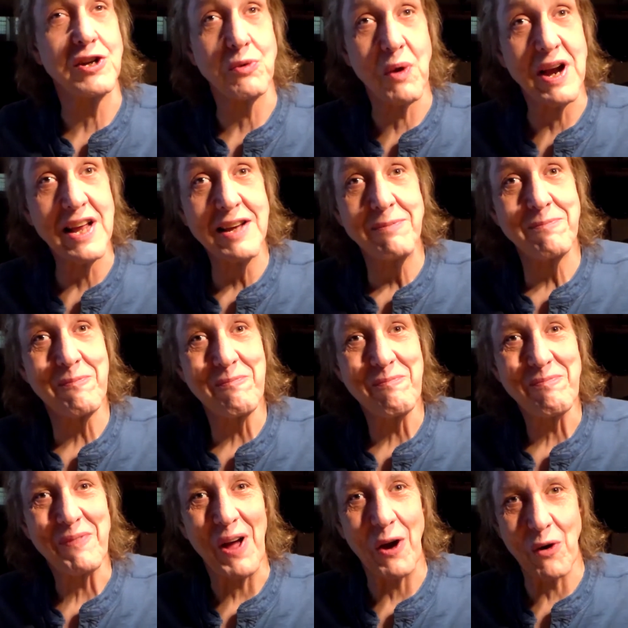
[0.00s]
You ready?
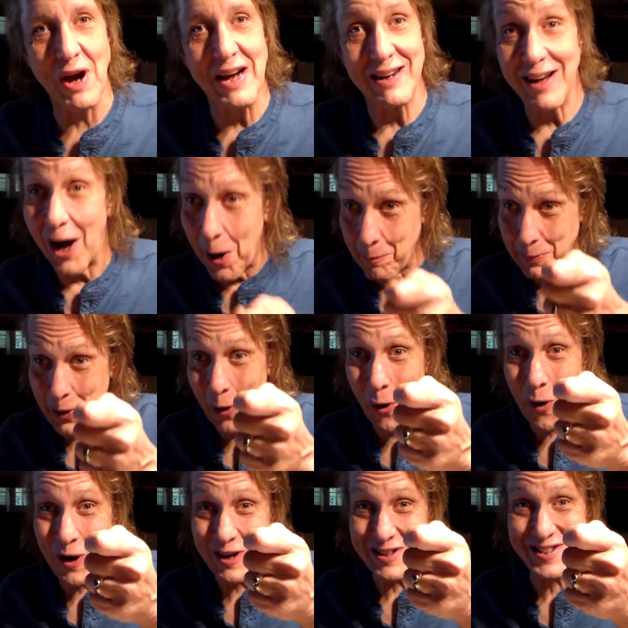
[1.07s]
All right, up
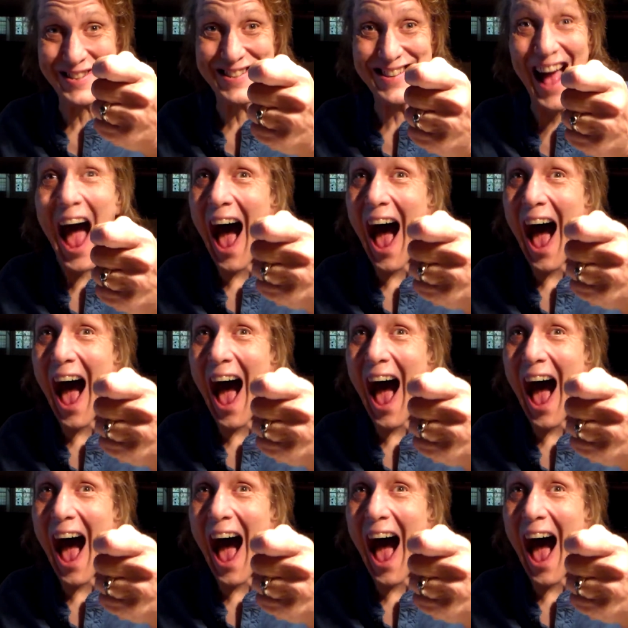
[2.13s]
yours.